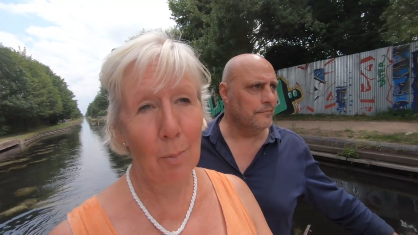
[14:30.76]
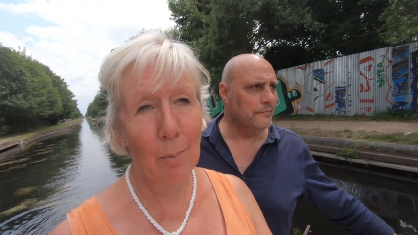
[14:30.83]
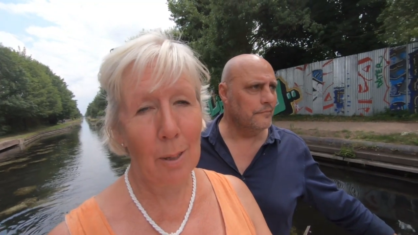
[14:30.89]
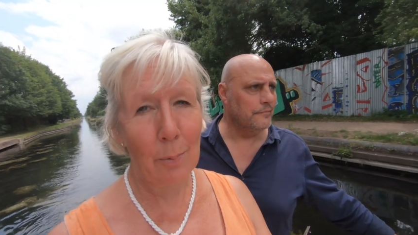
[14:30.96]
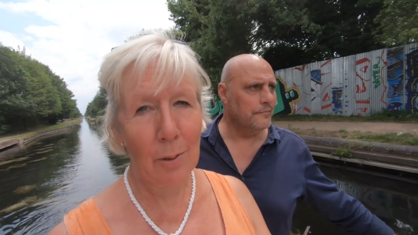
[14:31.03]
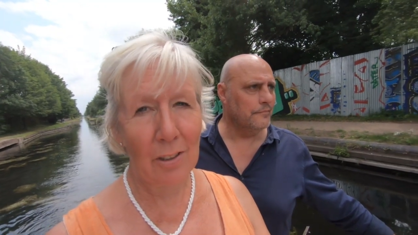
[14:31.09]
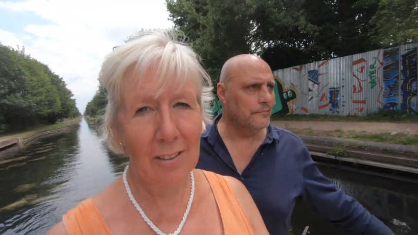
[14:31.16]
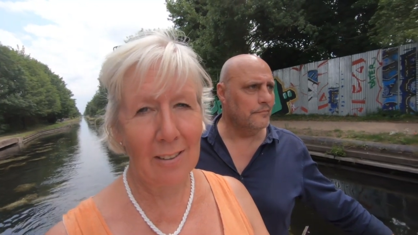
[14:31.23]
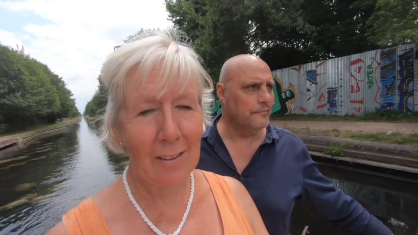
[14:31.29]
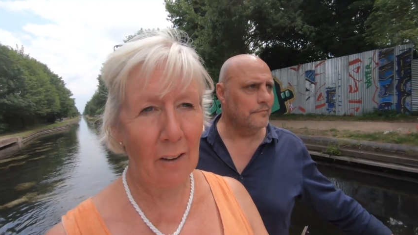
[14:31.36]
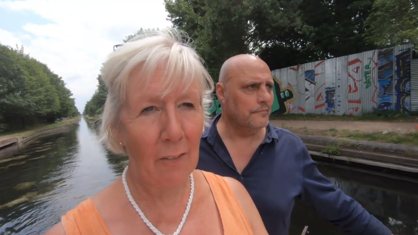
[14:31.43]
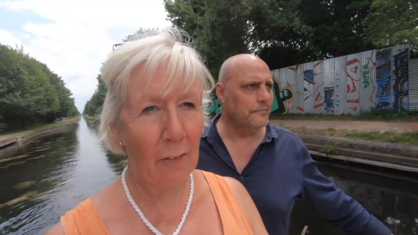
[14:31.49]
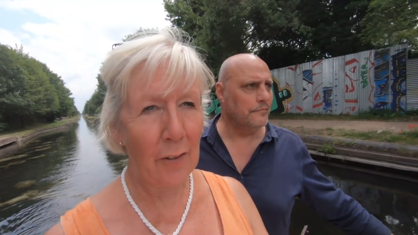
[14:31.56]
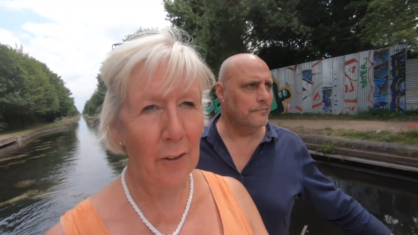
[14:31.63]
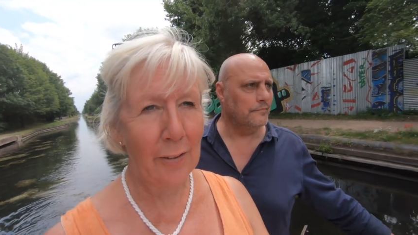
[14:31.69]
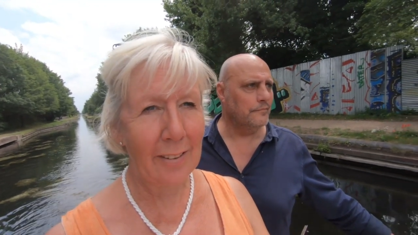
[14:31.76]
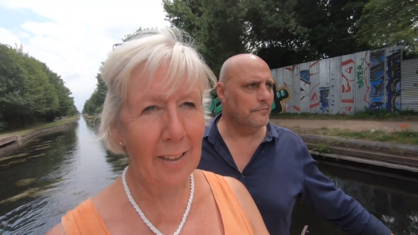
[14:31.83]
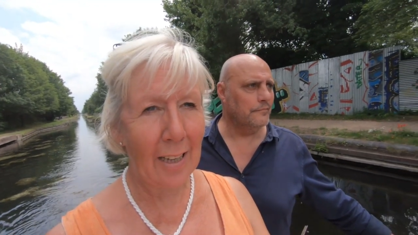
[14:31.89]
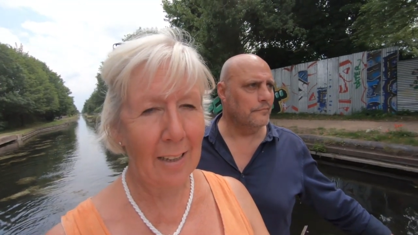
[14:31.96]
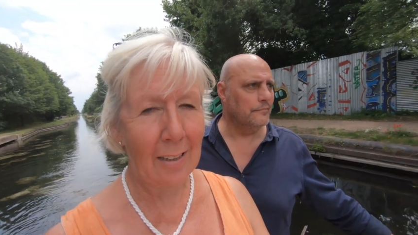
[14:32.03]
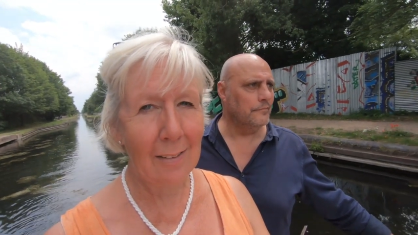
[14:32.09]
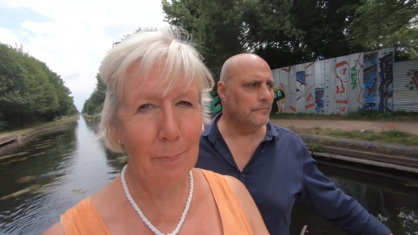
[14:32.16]
Speaker 1: Normally we just have a few
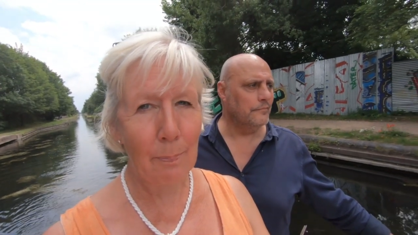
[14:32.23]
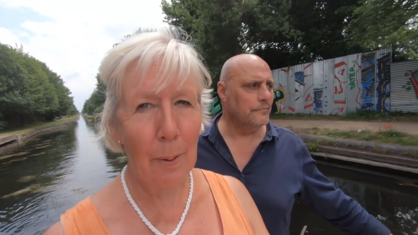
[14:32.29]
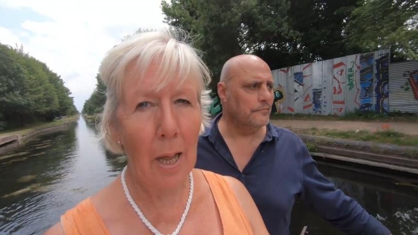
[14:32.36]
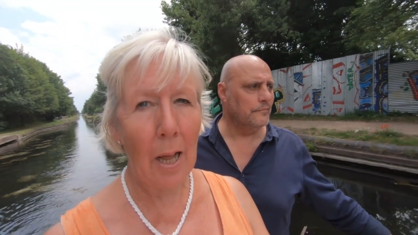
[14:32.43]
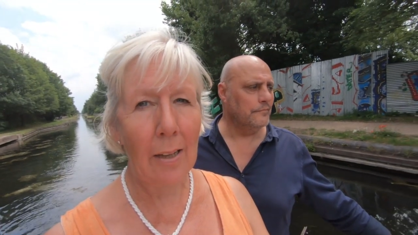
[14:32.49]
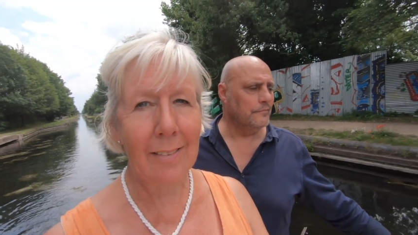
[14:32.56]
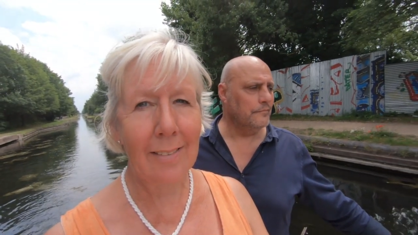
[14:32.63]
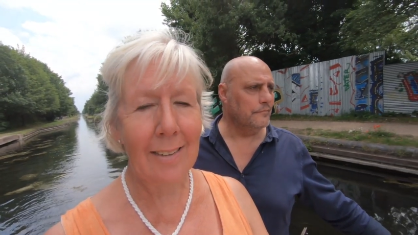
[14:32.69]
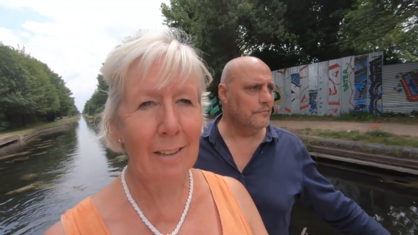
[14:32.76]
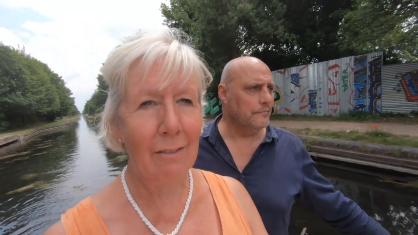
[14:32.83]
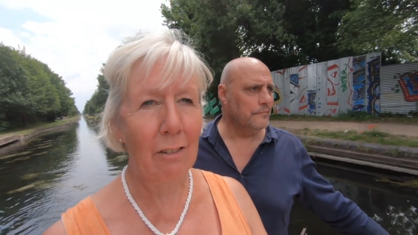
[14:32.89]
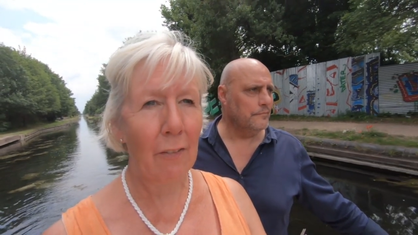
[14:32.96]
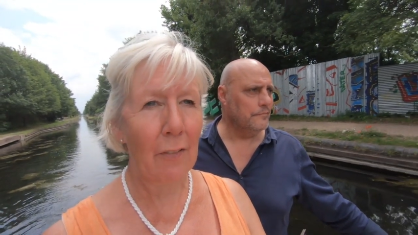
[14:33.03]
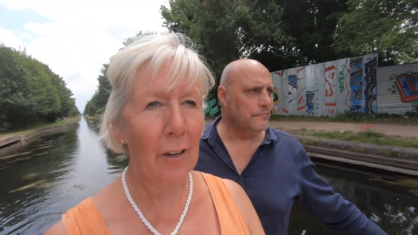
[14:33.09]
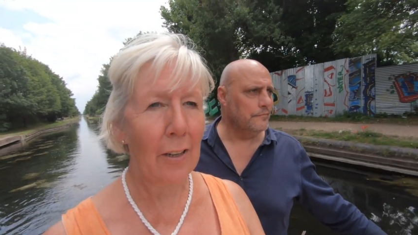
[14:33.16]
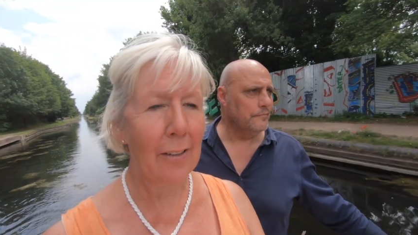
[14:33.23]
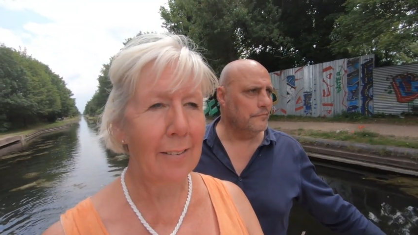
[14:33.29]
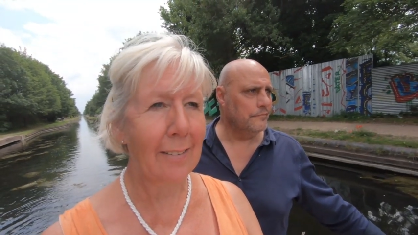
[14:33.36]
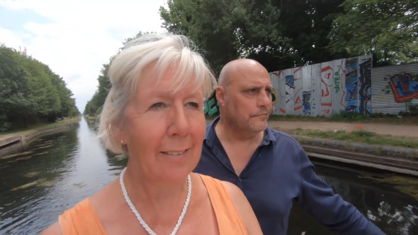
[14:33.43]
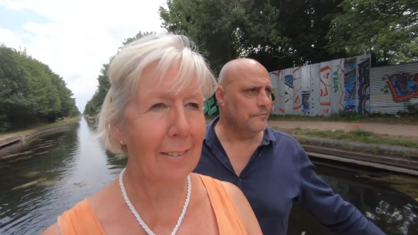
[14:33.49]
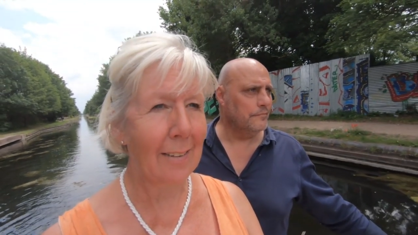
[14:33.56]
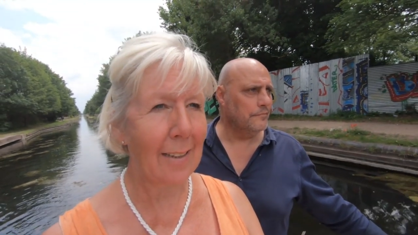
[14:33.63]
seconds blast in
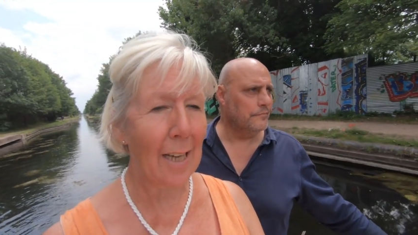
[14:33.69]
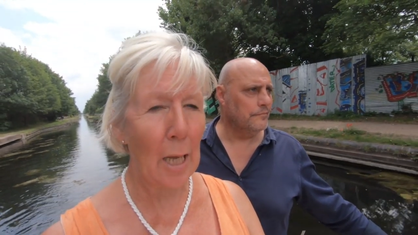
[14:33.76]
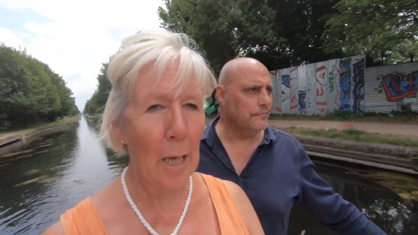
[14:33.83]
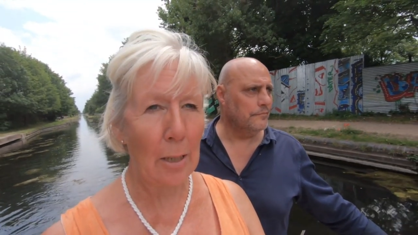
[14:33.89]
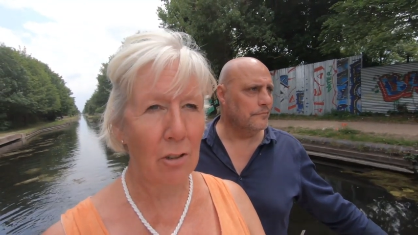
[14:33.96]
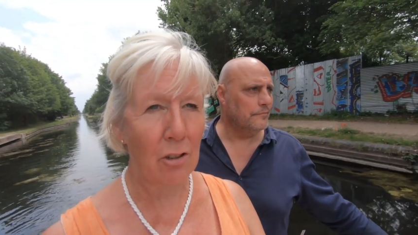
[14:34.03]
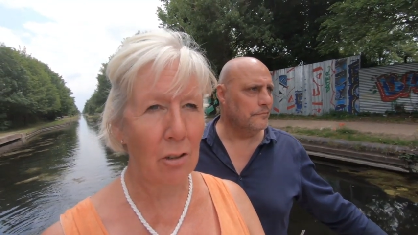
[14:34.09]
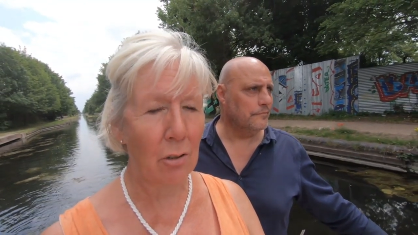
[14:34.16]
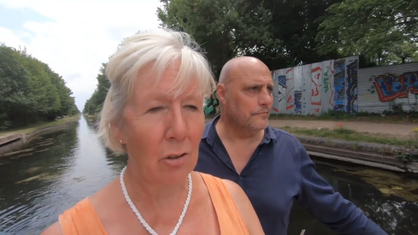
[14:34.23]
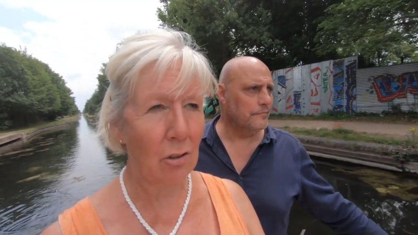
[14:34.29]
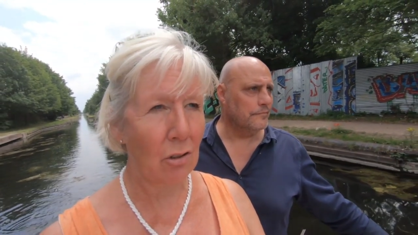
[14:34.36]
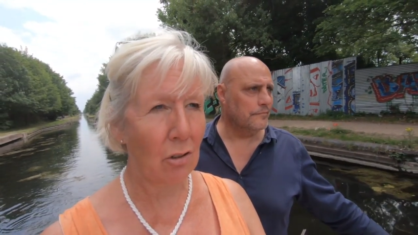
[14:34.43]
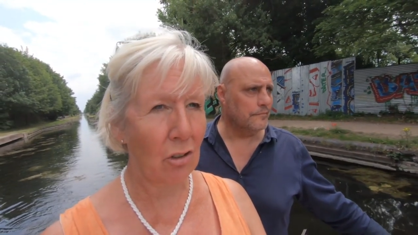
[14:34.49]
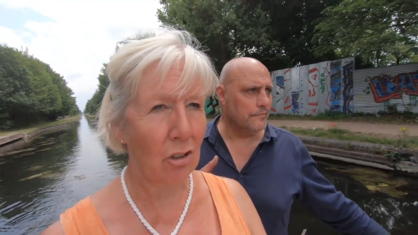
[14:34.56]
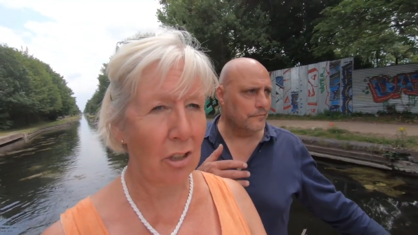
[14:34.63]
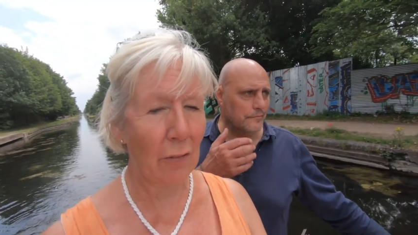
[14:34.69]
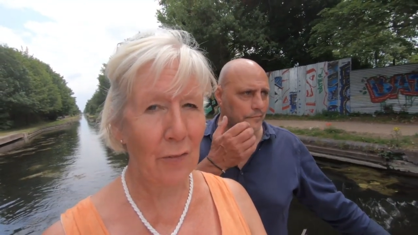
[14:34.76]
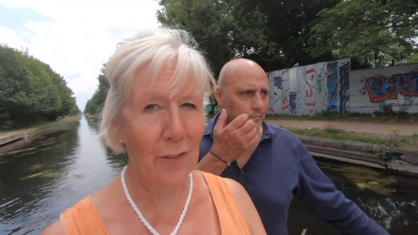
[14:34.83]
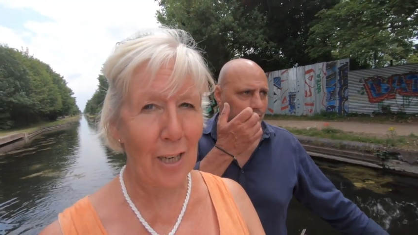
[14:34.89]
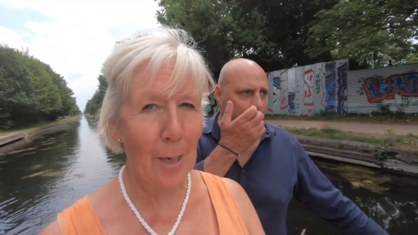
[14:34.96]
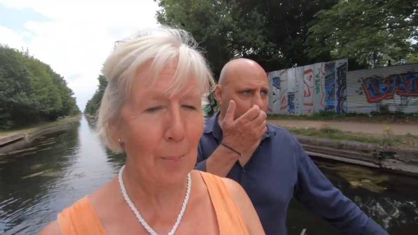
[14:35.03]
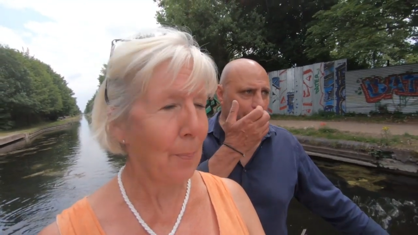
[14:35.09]
reverse gear to
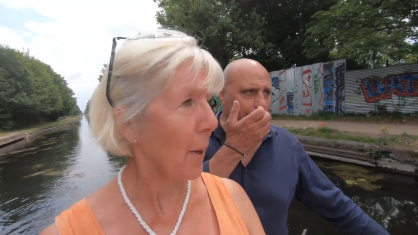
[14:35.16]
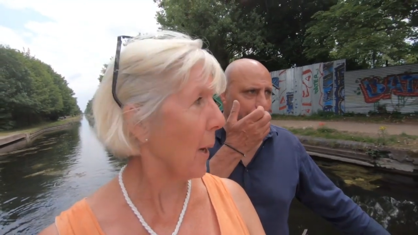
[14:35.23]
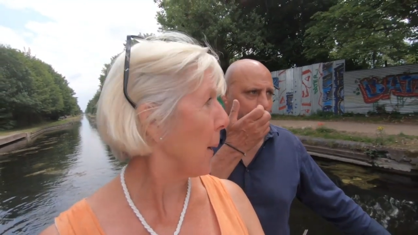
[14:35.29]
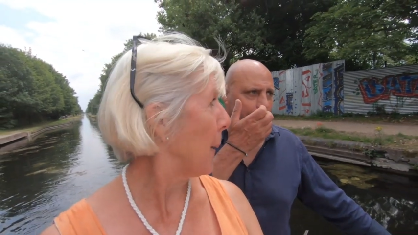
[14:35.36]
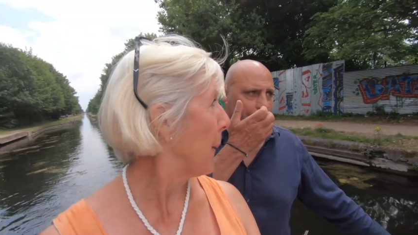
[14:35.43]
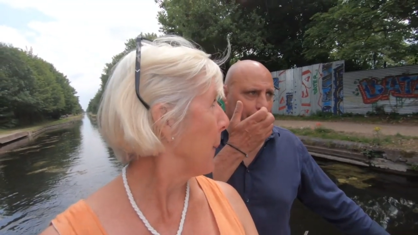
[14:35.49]
shift it, but